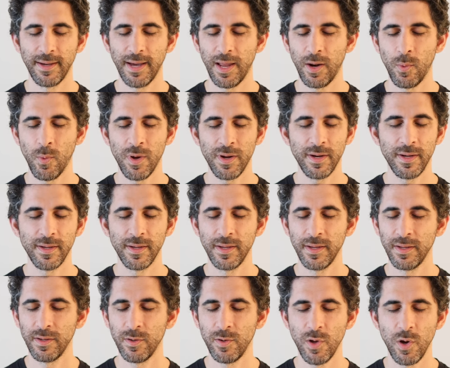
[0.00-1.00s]
I don't want to
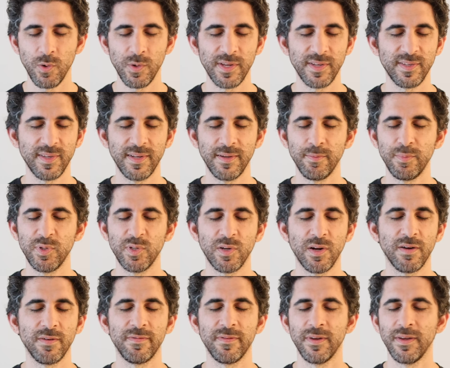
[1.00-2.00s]
notice and
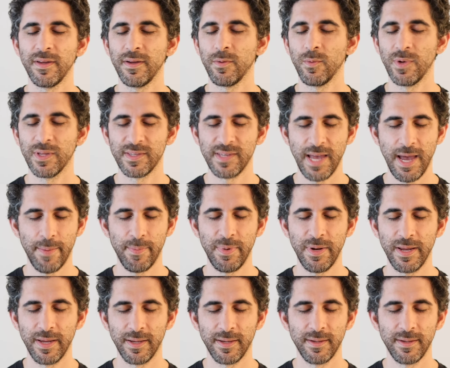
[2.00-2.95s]
observe what's happening.